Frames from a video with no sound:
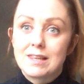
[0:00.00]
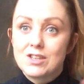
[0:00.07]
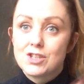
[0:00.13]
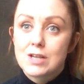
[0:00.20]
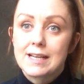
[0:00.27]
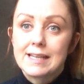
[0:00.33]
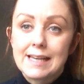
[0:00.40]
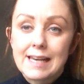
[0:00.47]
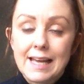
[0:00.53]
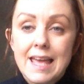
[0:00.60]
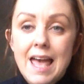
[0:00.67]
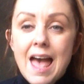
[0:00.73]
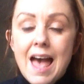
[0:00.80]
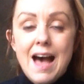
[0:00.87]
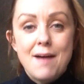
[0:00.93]
shining light.
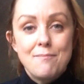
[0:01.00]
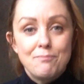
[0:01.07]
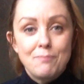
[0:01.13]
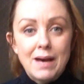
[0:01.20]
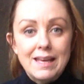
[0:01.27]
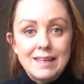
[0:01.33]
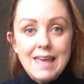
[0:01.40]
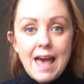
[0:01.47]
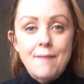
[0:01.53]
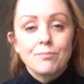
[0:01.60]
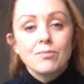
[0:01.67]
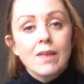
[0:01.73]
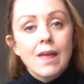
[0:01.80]
But yeah.